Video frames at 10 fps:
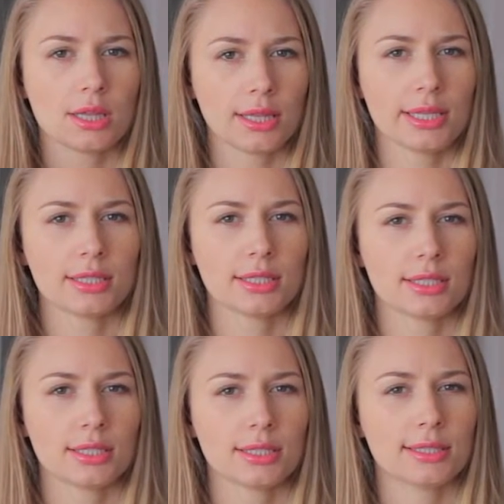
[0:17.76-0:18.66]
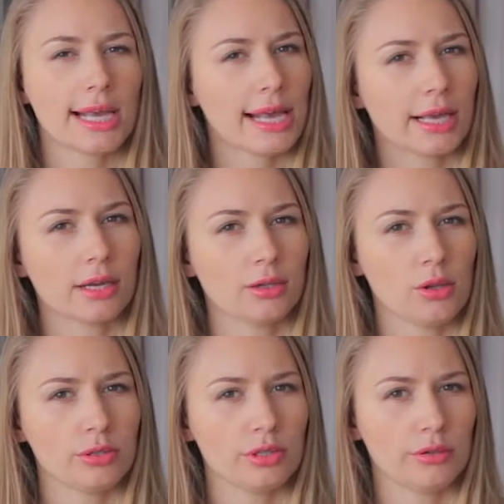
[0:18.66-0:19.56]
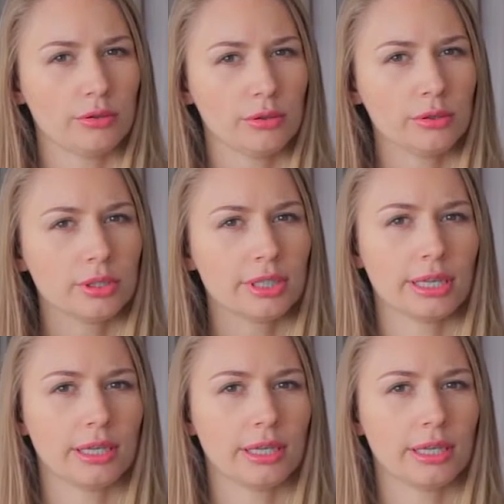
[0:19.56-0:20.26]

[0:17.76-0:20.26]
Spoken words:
let's take a closer look